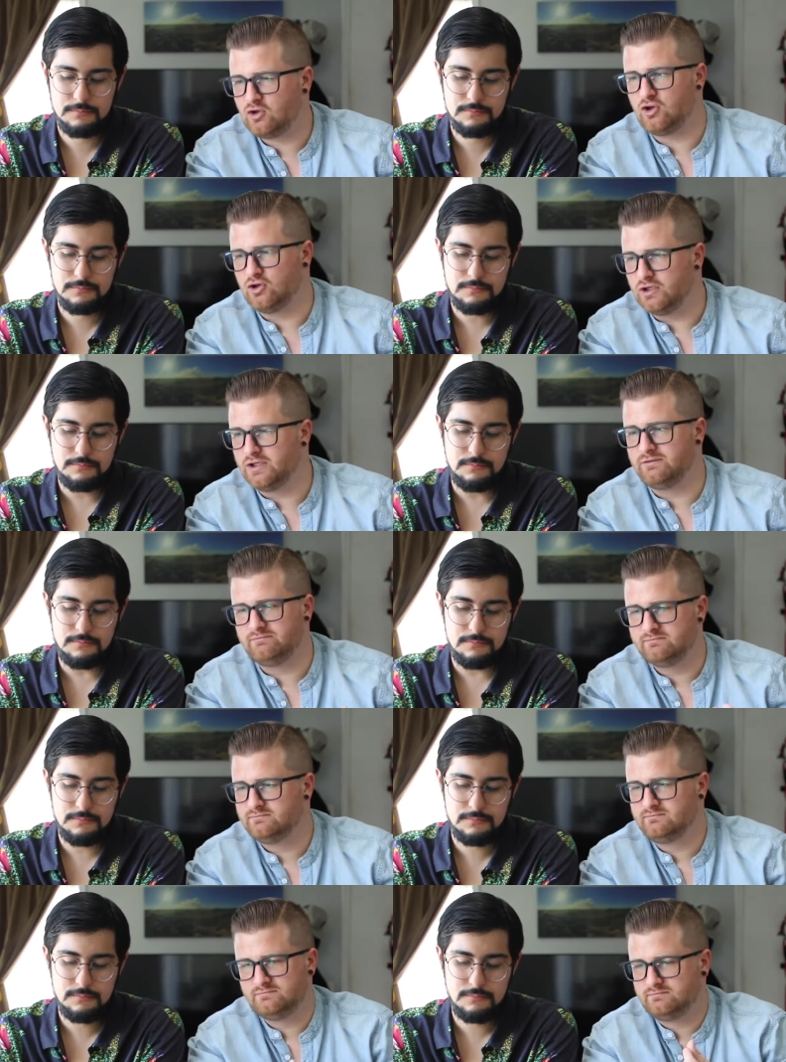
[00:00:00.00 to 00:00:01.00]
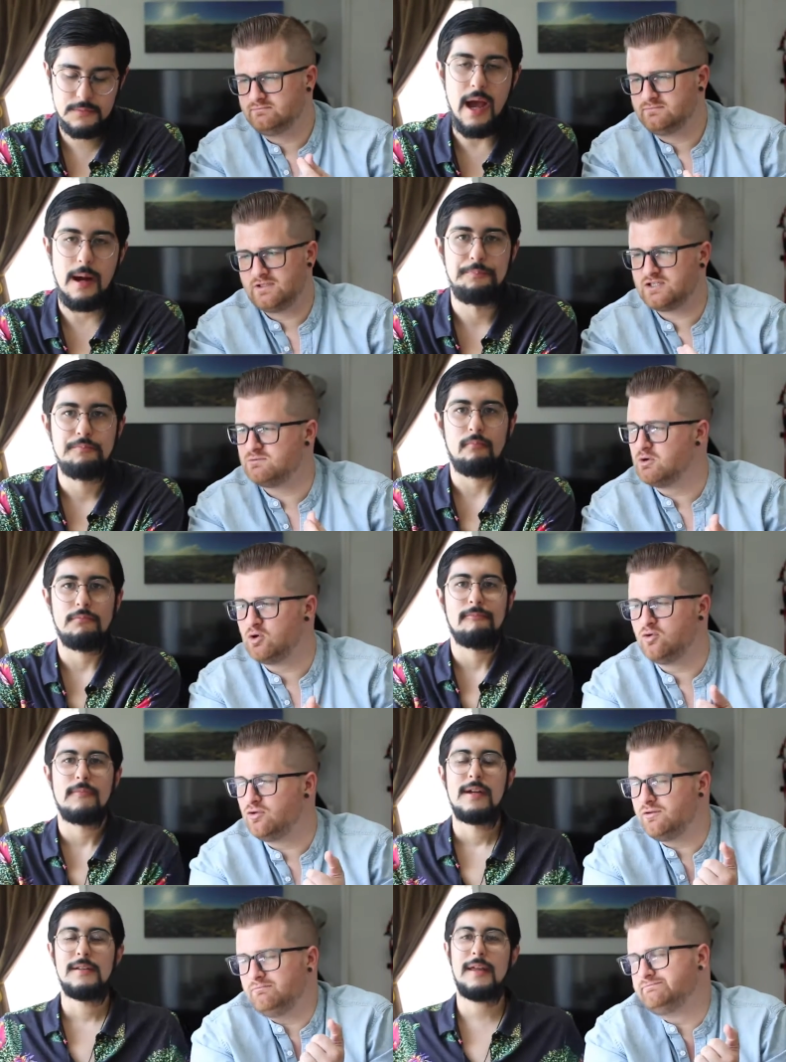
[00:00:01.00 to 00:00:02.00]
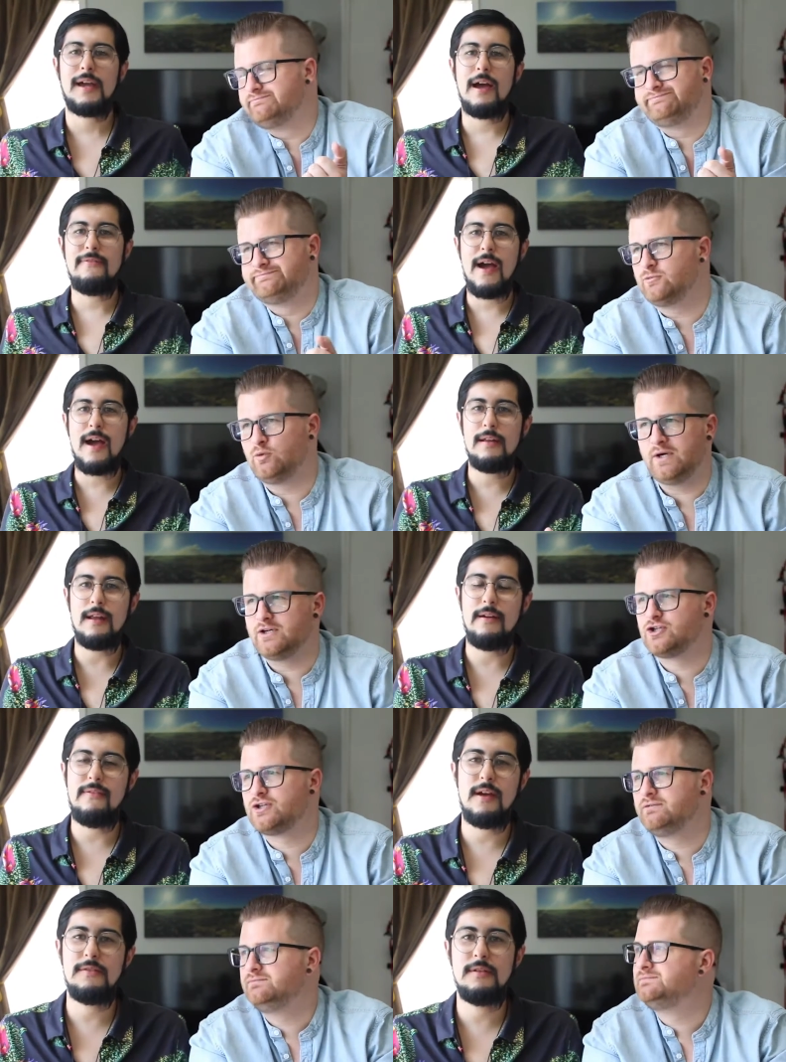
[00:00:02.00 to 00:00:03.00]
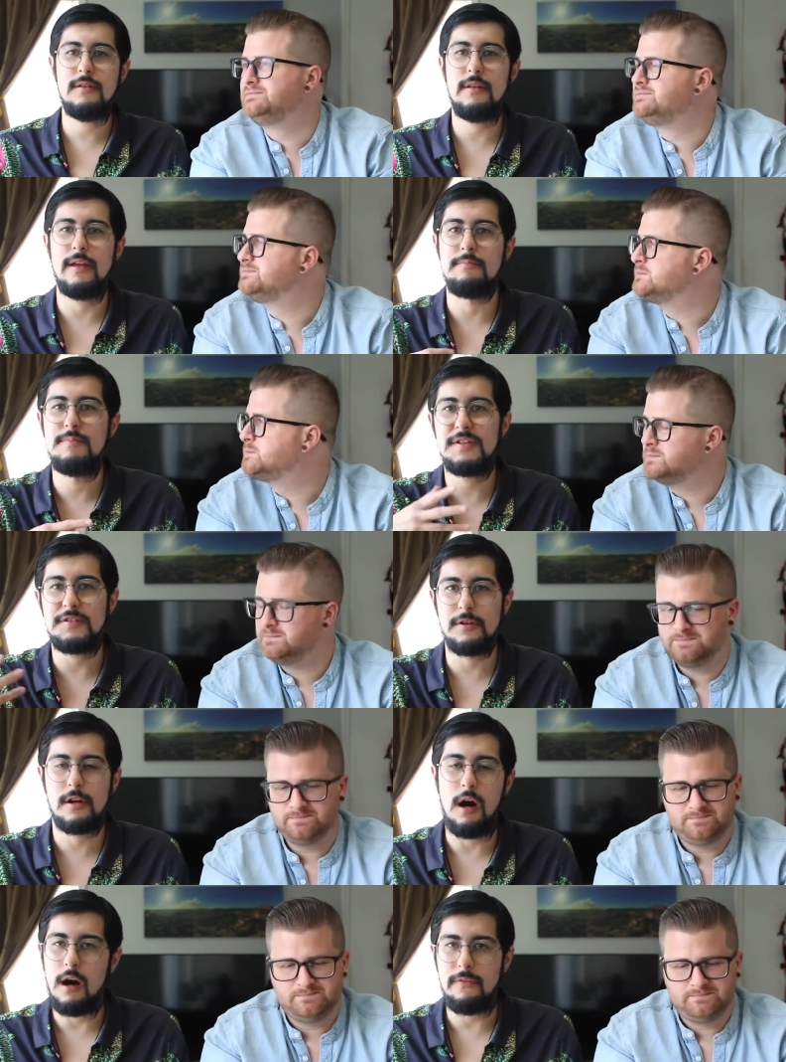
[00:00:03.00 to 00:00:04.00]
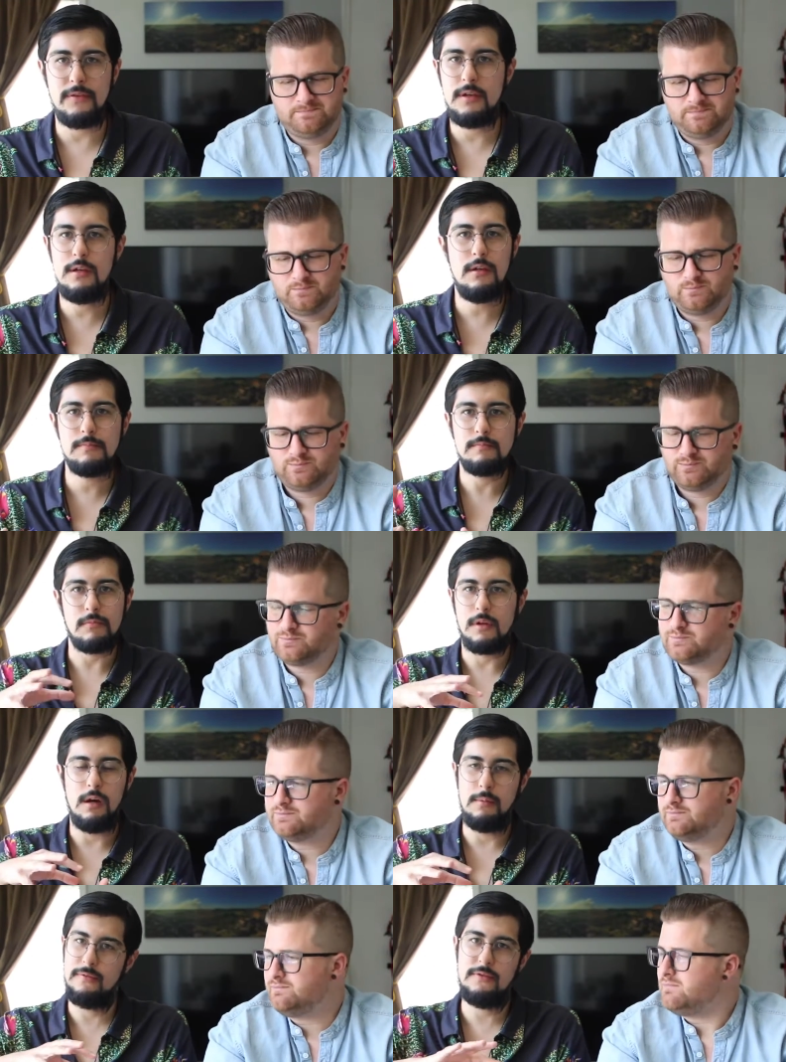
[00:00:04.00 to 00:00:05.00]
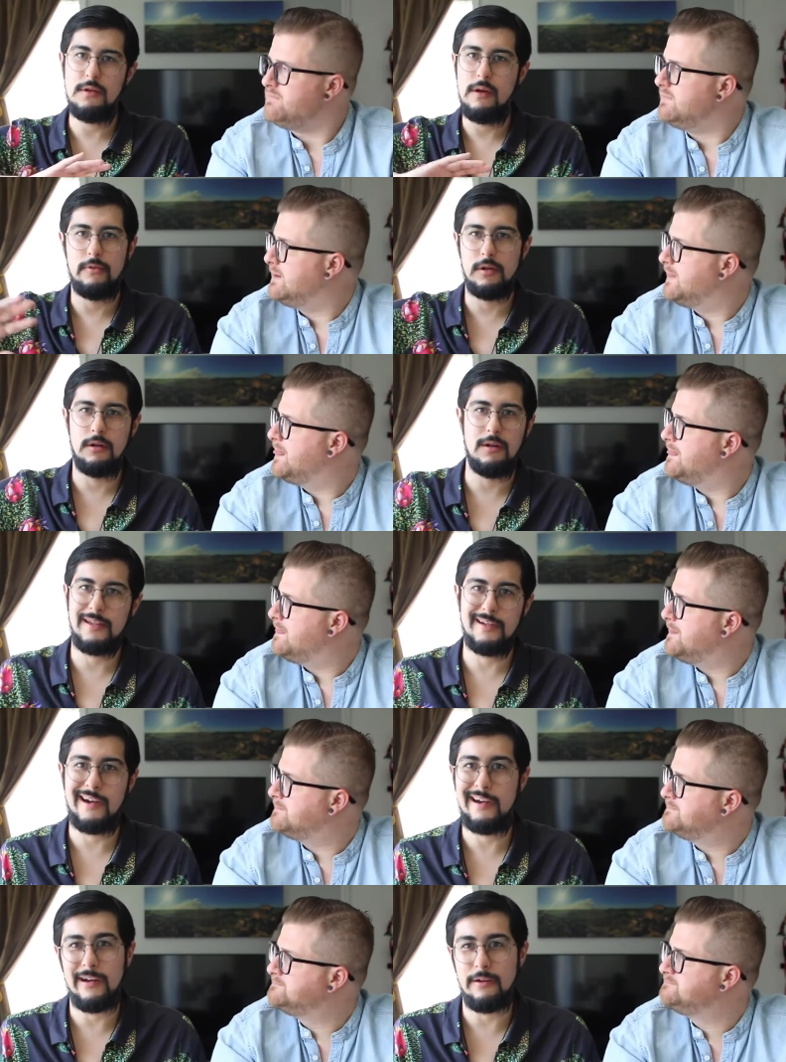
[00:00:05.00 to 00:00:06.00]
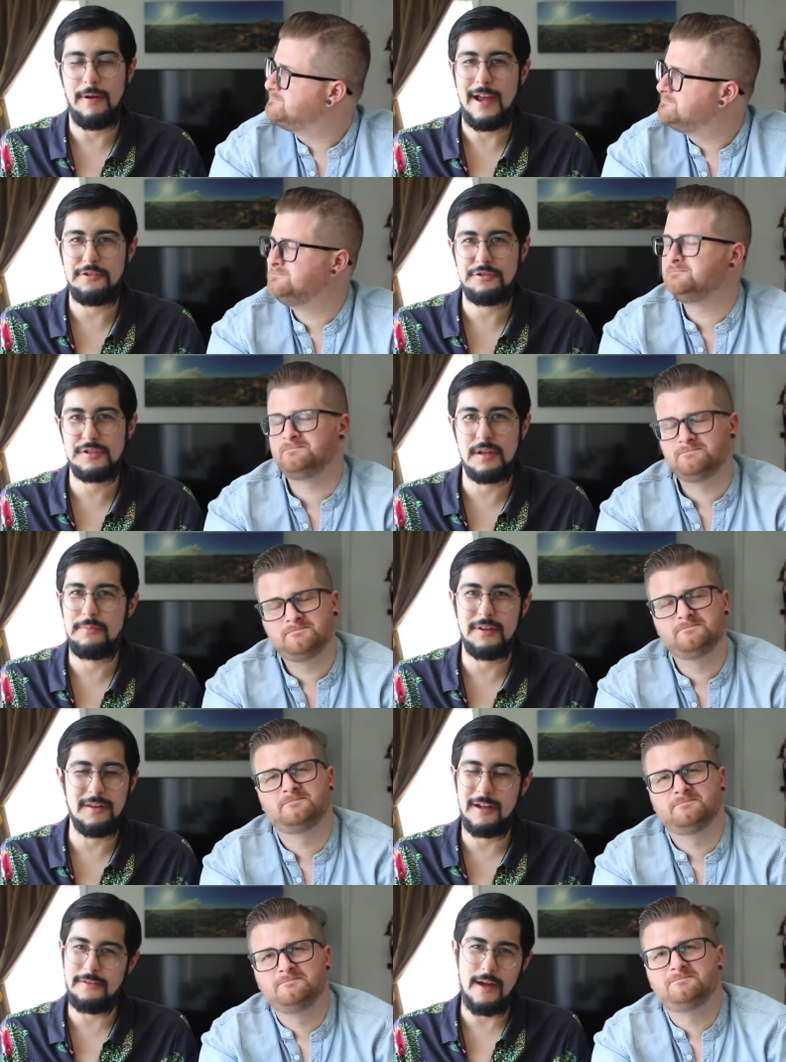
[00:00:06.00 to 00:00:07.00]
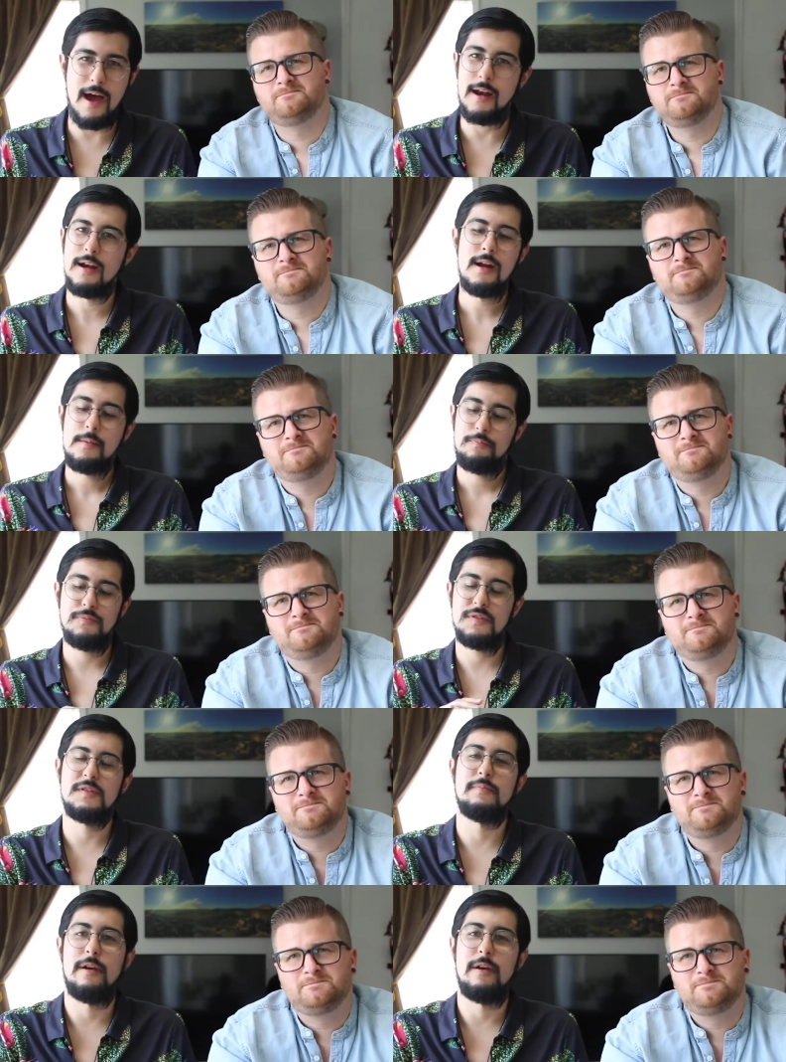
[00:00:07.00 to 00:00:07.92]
Speaker 1: good, yeah, smooth,
Speaker 2: like I've had the like Mr. Coffee. If you ever go to like a 99 Ranch or something like that, this is